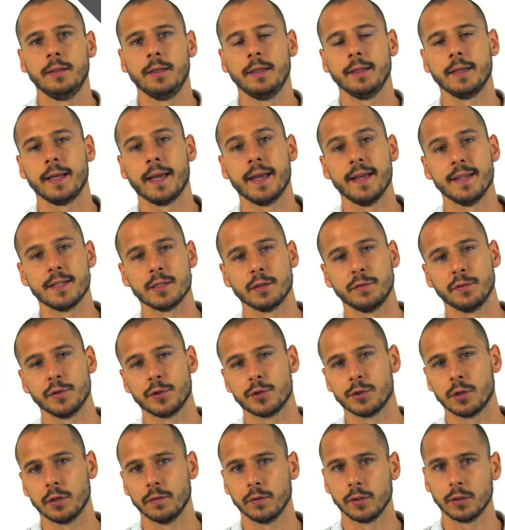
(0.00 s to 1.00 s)
In case of the
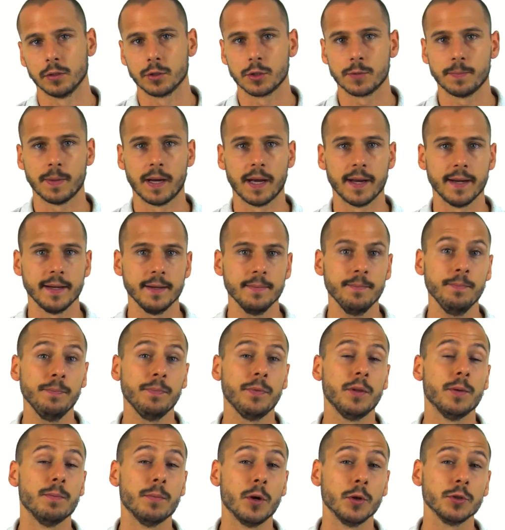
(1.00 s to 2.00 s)
cervical spine,
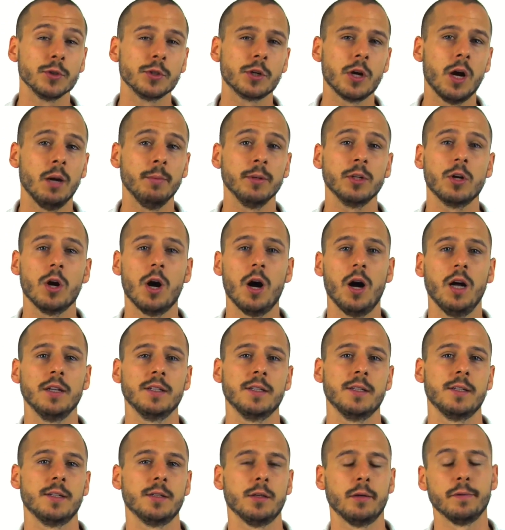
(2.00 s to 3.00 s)
the most common
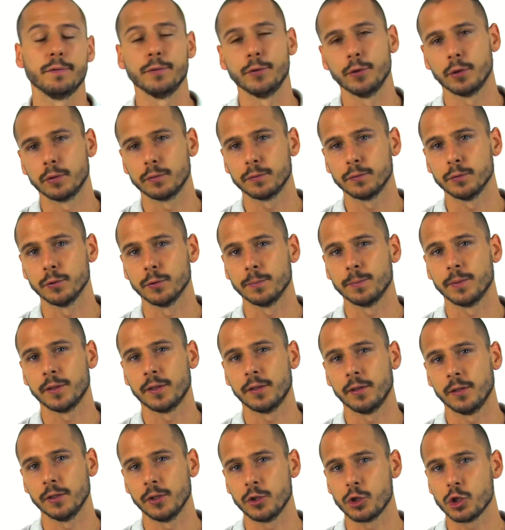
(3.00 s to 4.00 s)
causes of nerve root
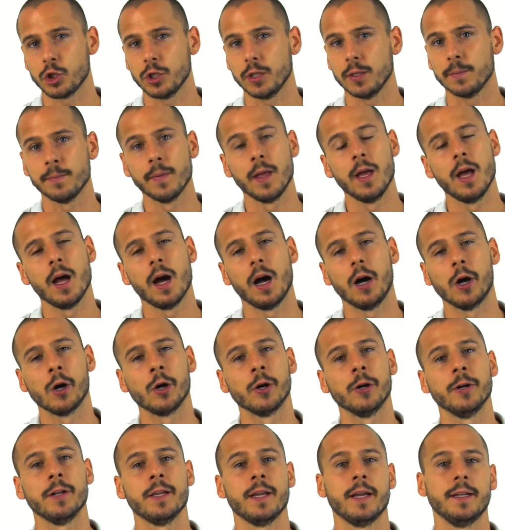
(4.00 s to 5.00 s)
pathology are
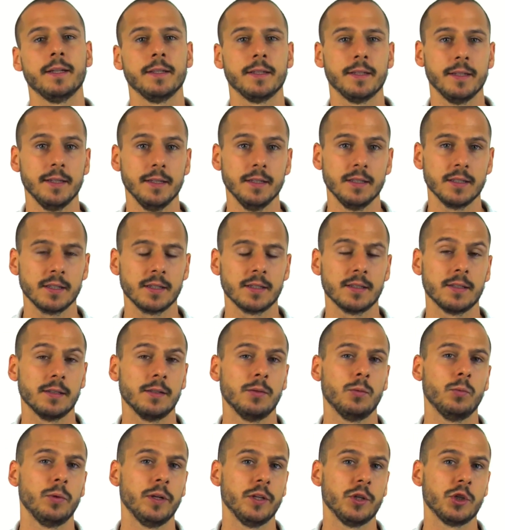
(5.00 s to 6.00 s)
herniated discs,
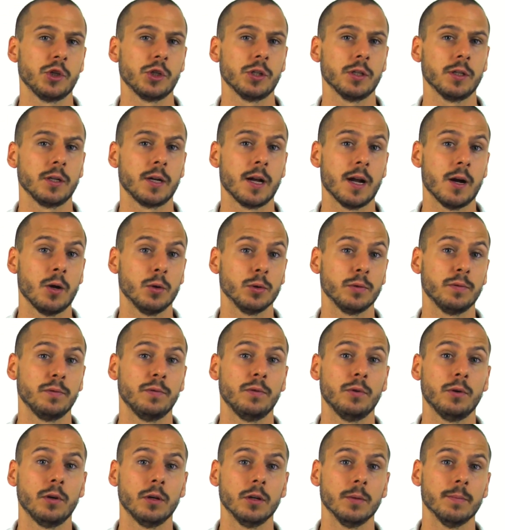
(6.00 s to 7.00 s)
which account
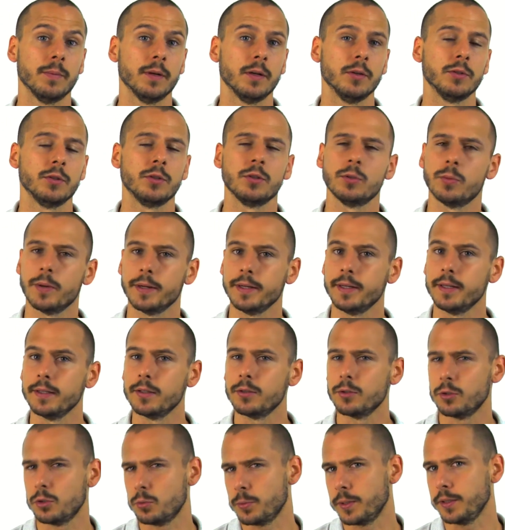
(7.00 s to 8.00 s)
for about 20
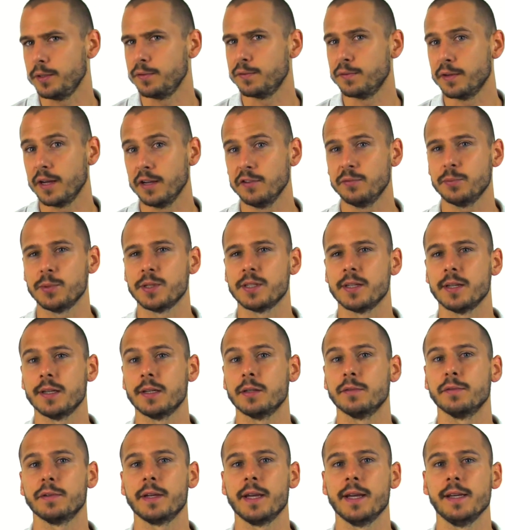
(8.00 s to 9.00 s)
to
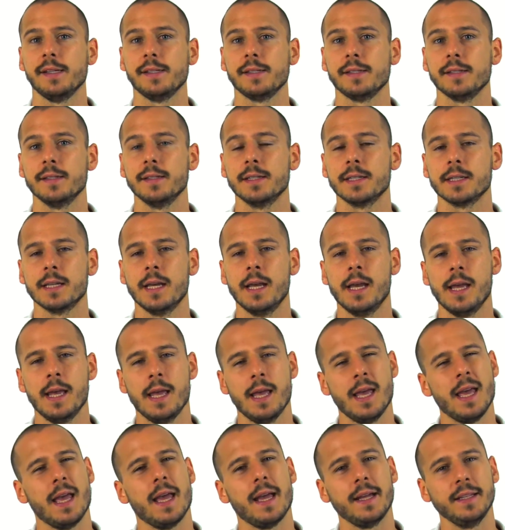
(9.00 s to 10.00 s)
25% of cases,
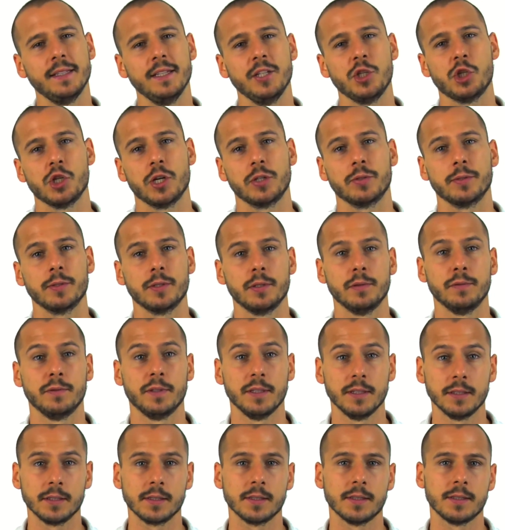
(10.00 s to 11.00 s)
and degenerative
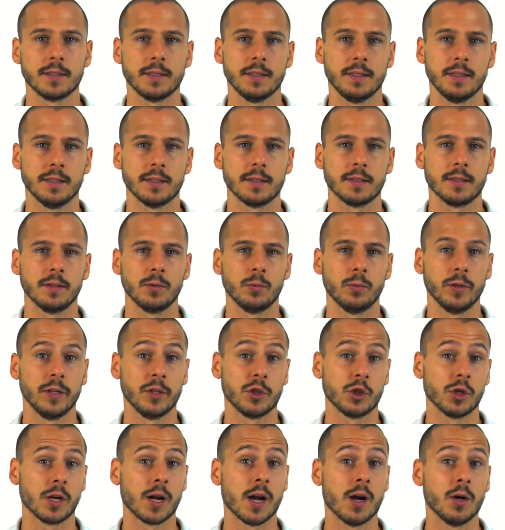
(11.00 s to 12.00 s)
disc disease,
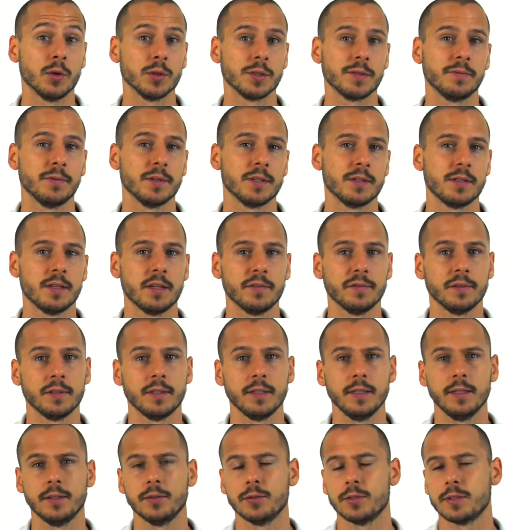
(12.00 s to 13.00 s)
which accounts for
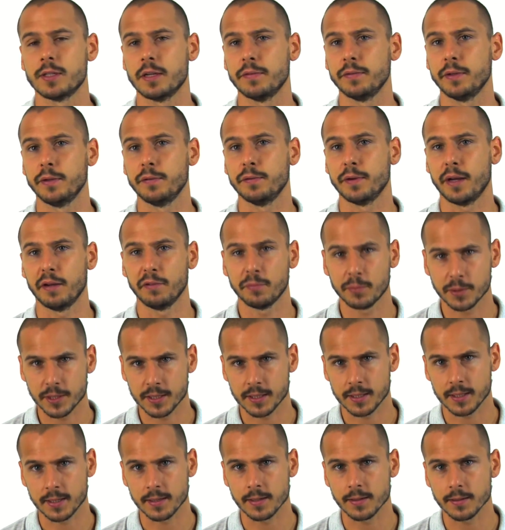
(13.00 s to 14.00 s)
70 to
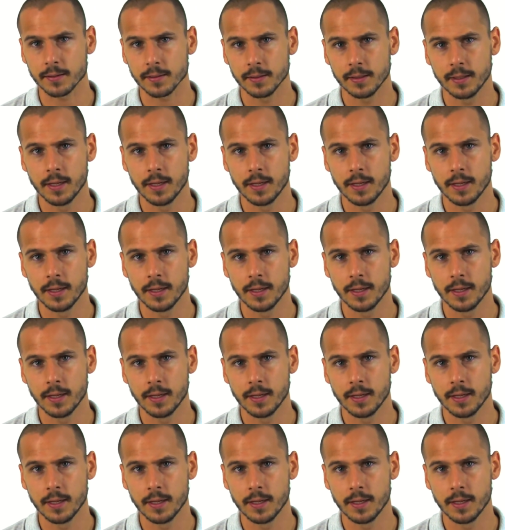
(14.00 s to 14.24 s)
75%